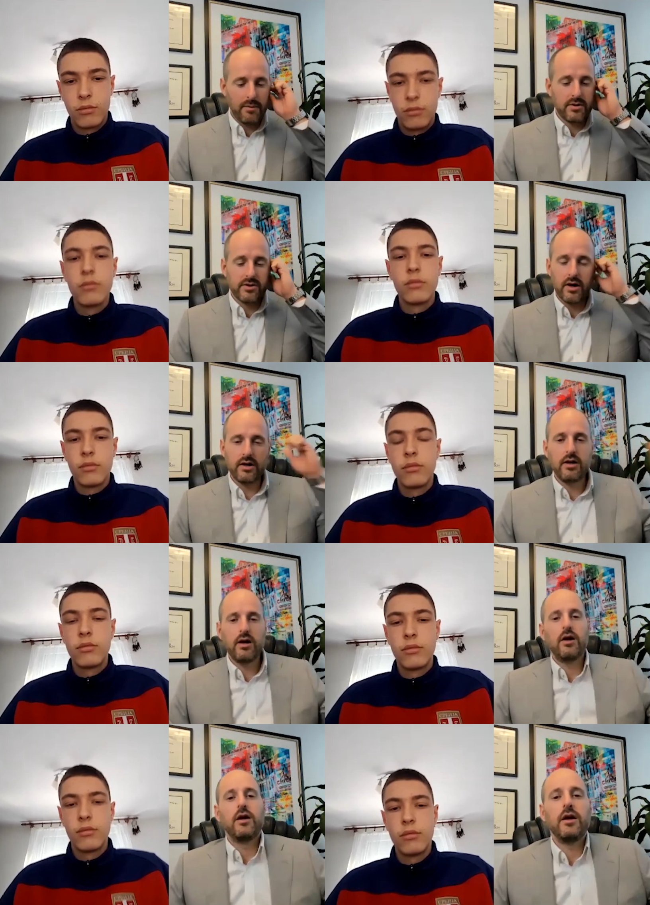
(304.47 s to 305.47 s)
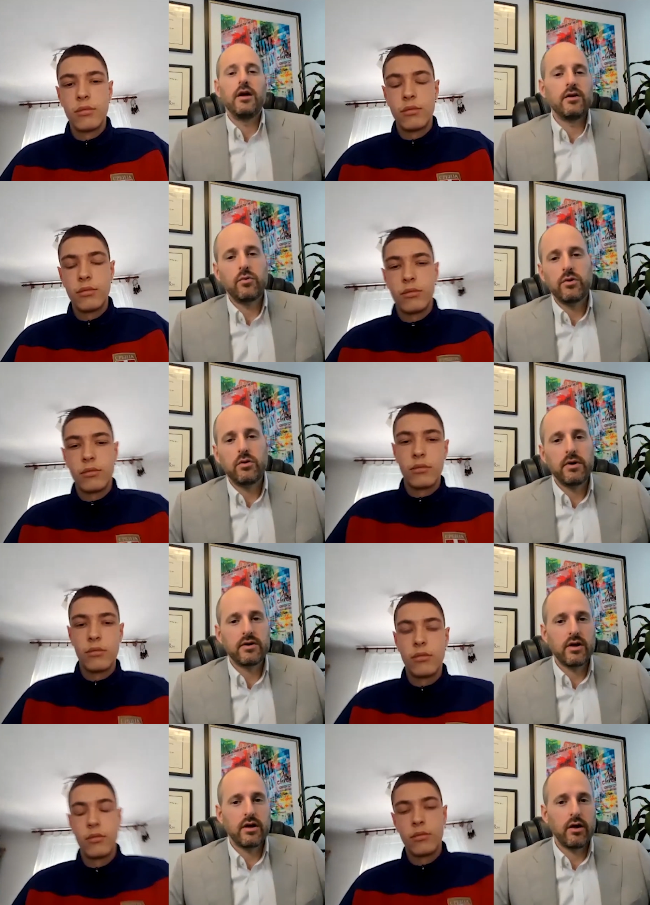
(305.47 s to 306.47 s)
Speaker 1: Amazon is one of the
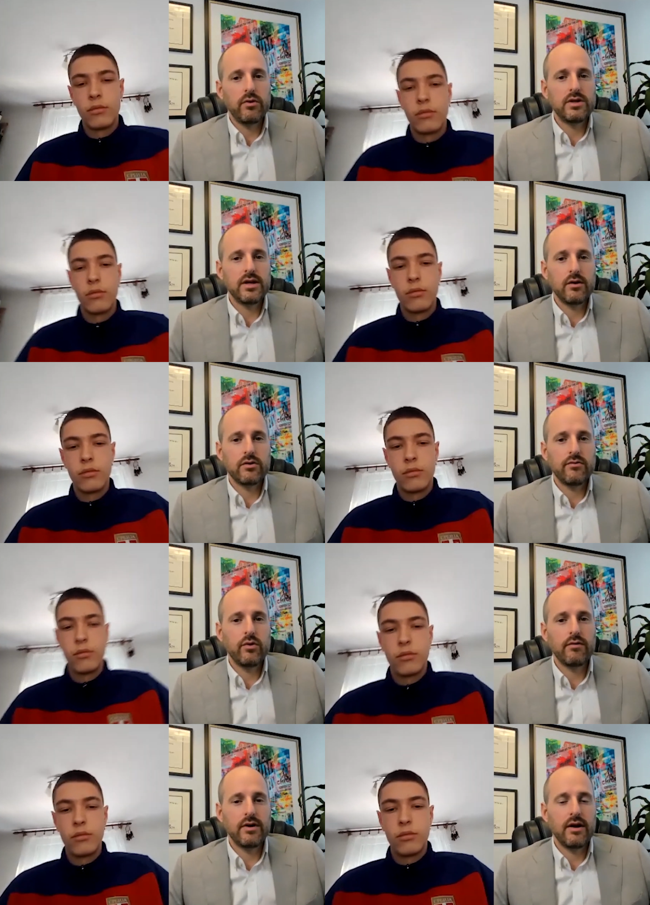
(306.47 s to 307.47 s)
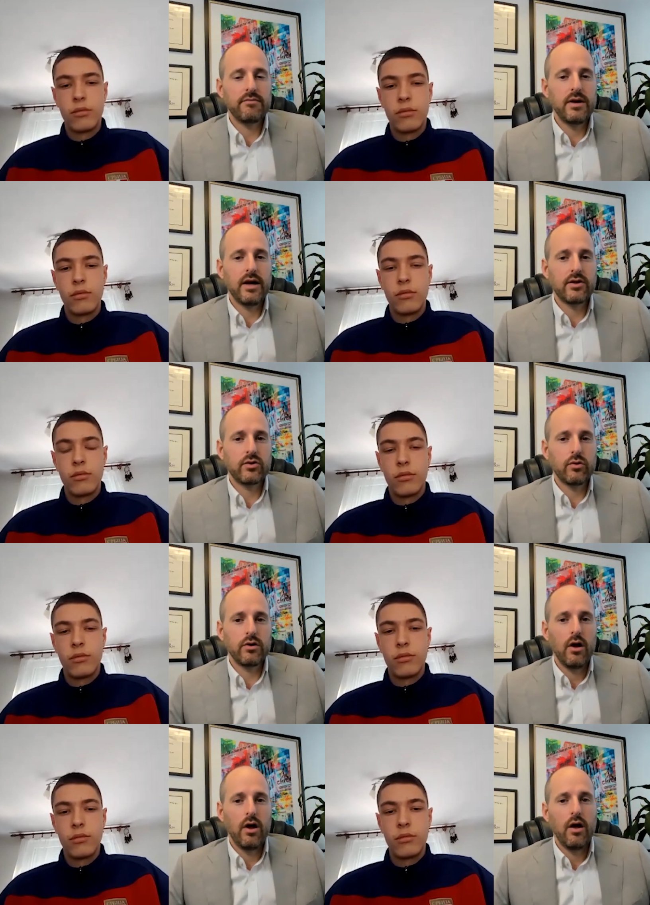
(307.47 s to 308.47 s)
biggest online retailers. If you have an FBA
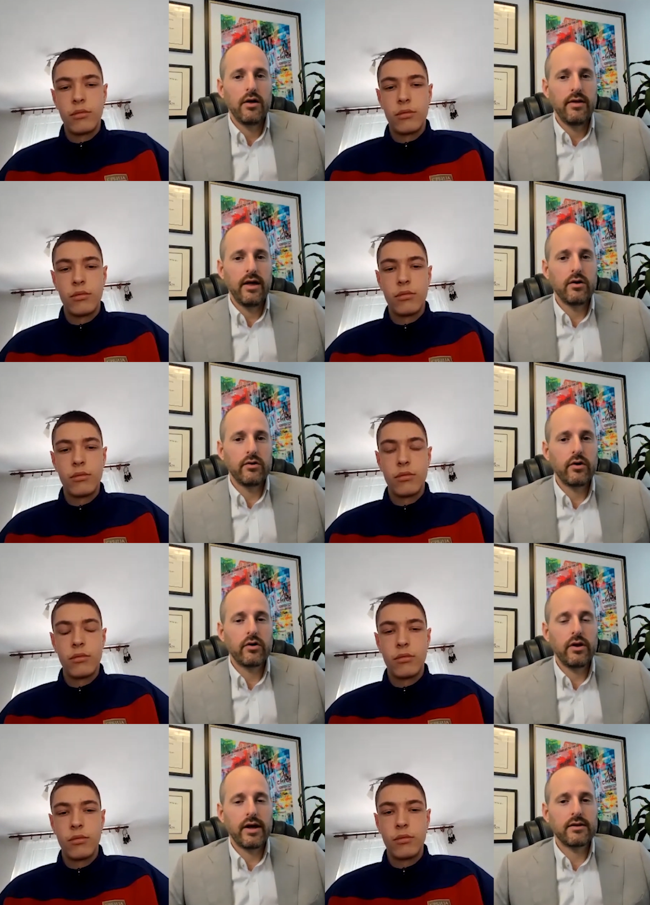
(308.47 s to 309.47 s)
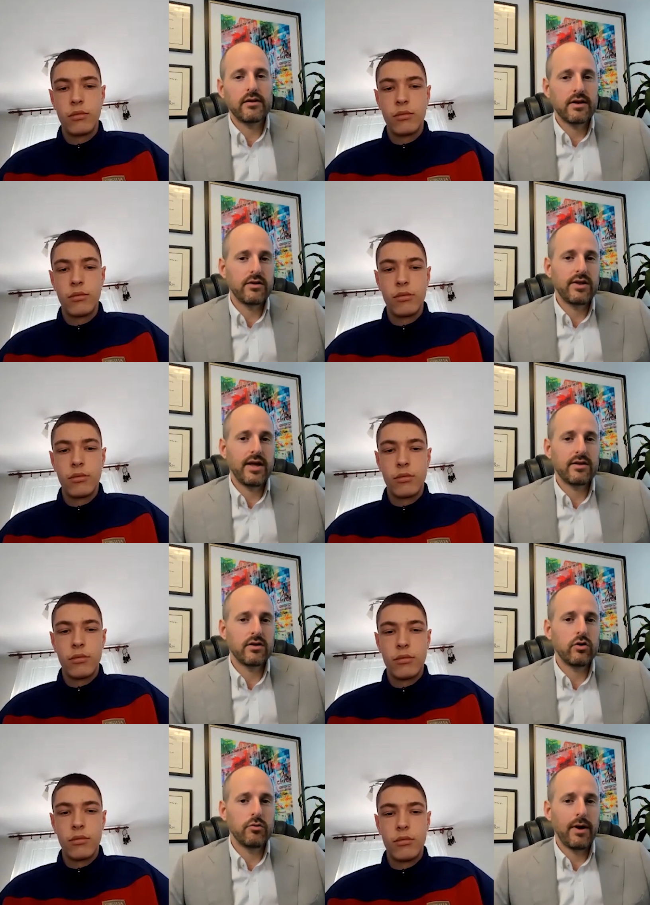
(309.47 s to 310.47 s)
store, they'll collect the sales
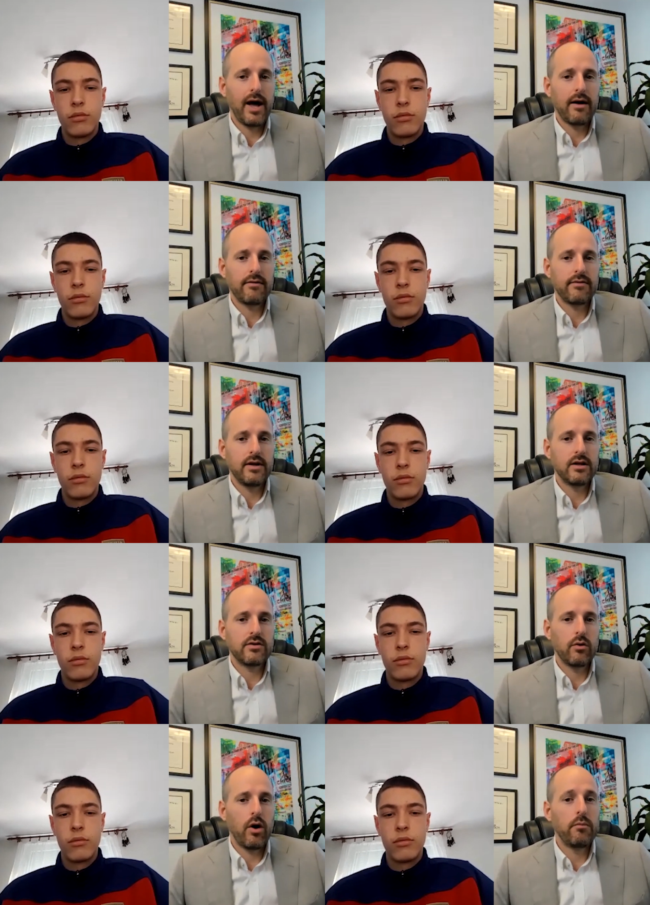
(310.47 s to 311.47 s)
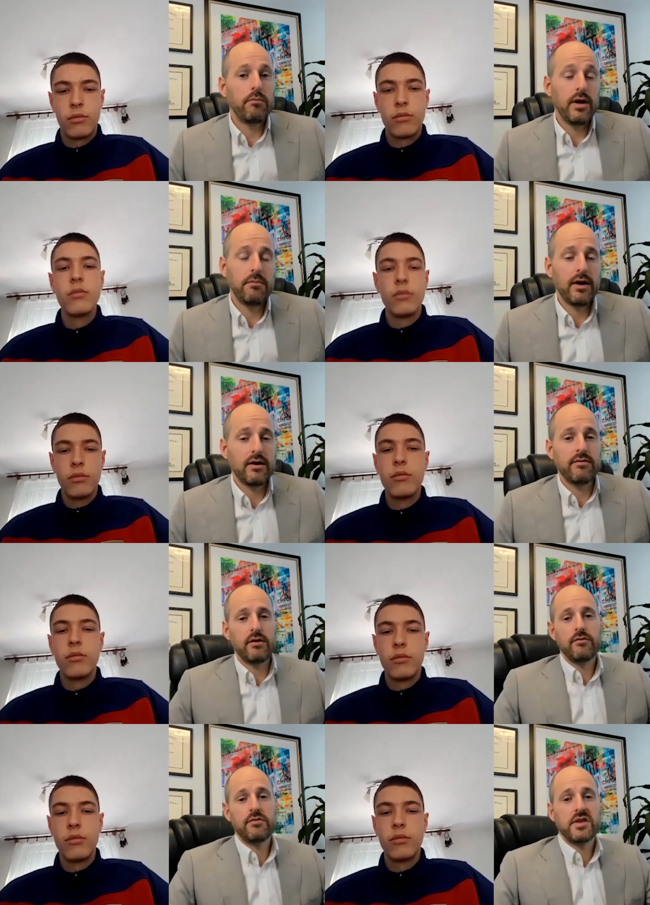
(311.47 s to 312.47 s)
taxes on your behalf, and it's a big
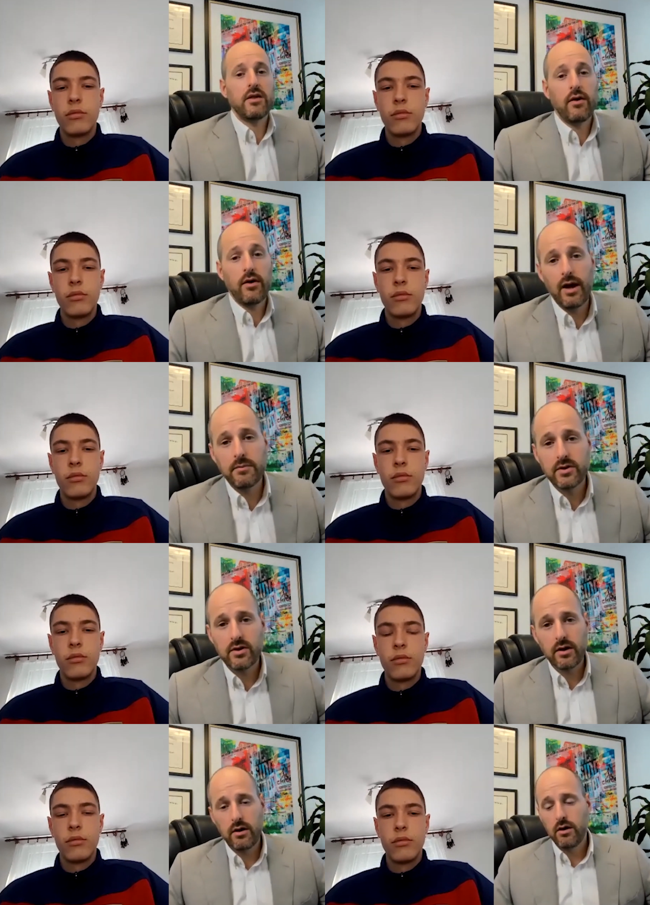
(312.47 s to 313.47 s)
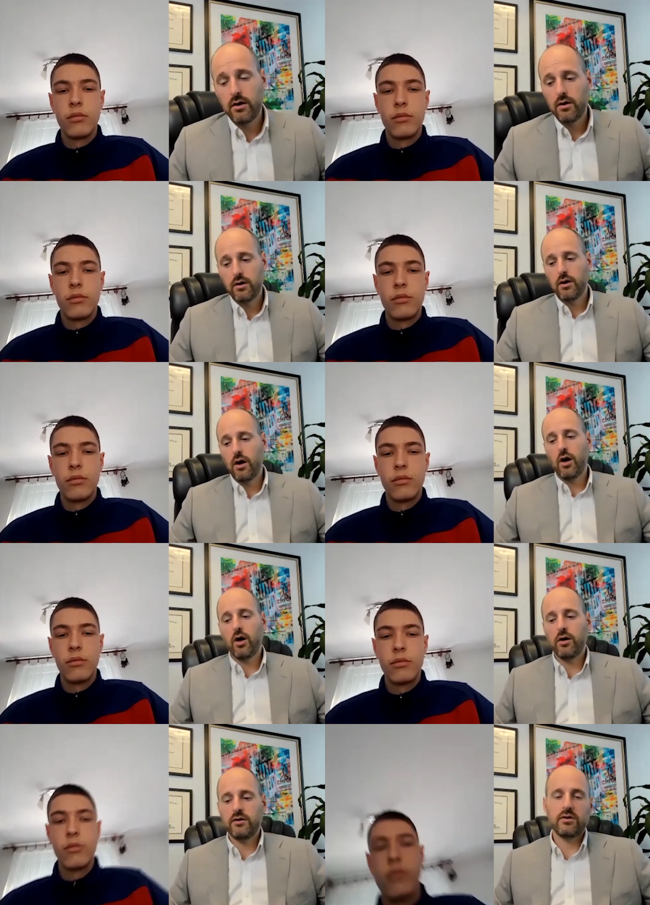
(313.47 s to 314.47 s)
benefit of selling on Amazon
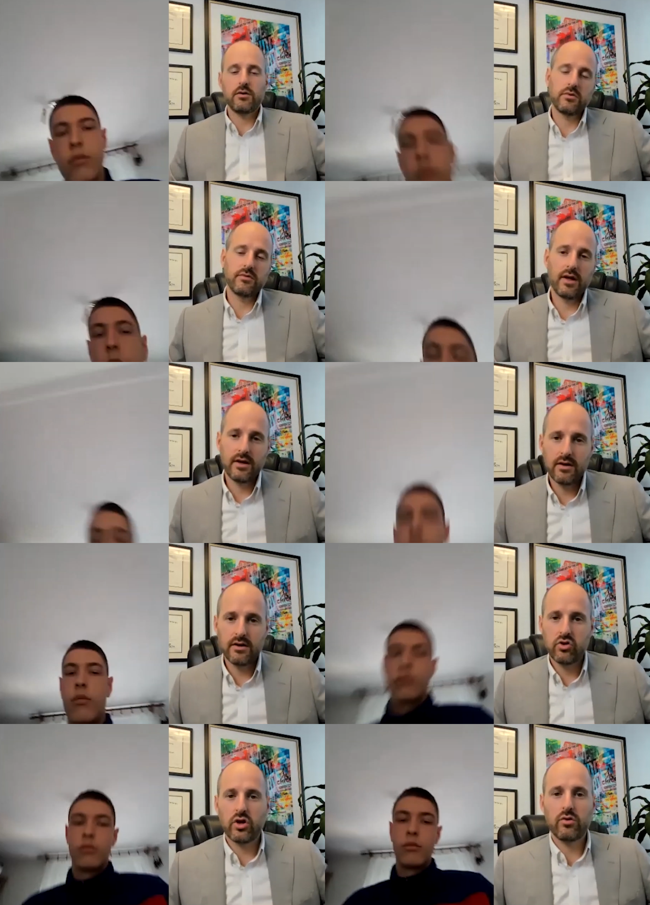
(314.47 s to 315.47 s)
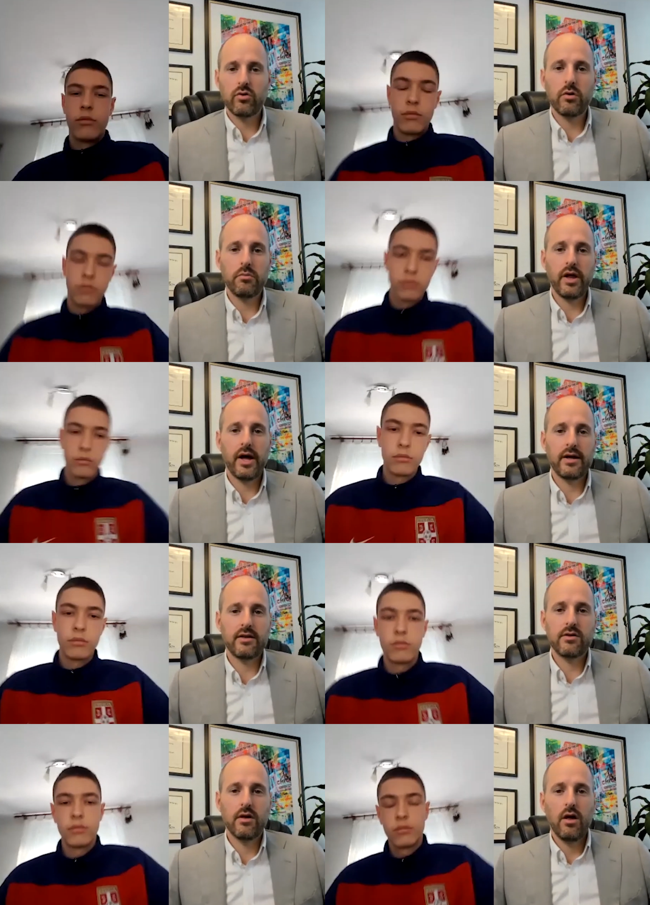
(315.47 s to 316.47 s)
in terms of like in general
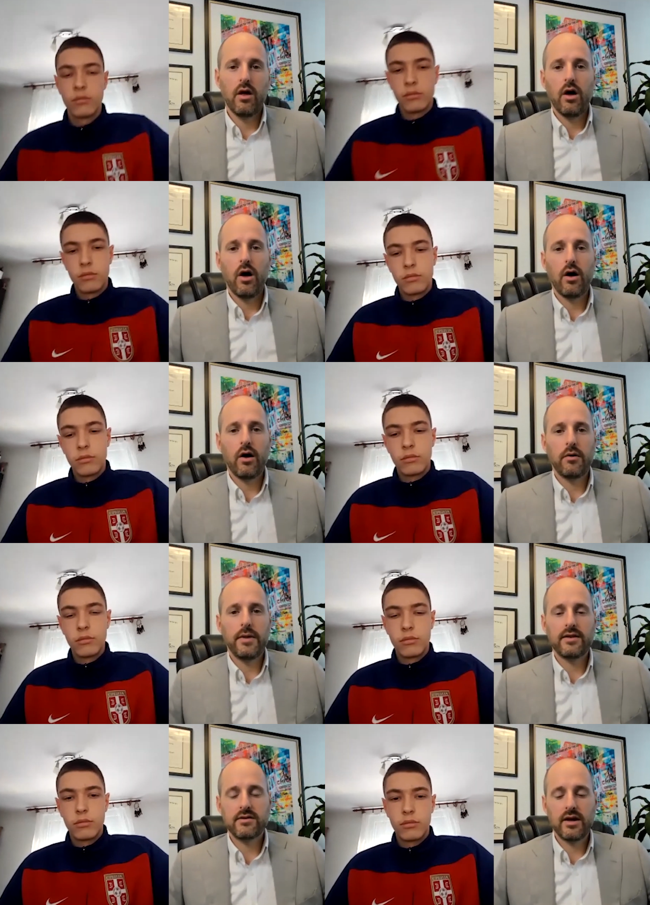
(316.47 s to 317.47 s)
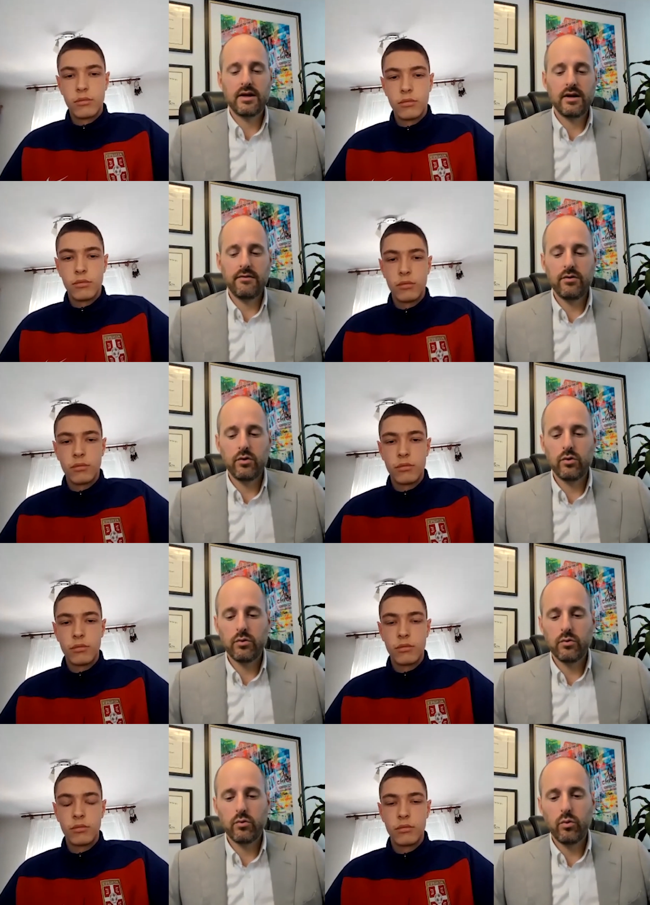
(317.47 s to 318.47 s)
compliance. That said, if
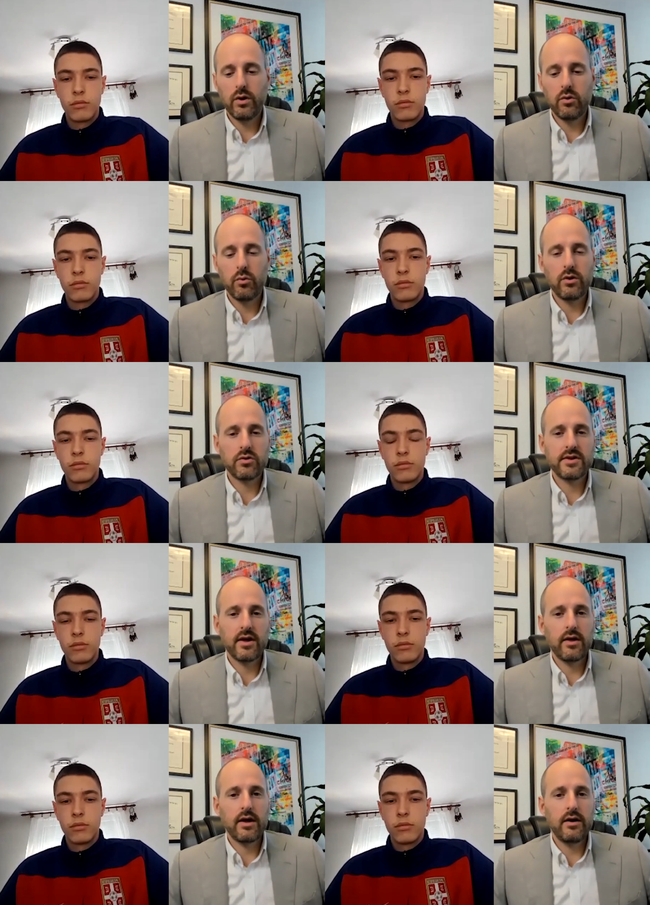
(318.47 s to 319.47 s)
when you're selling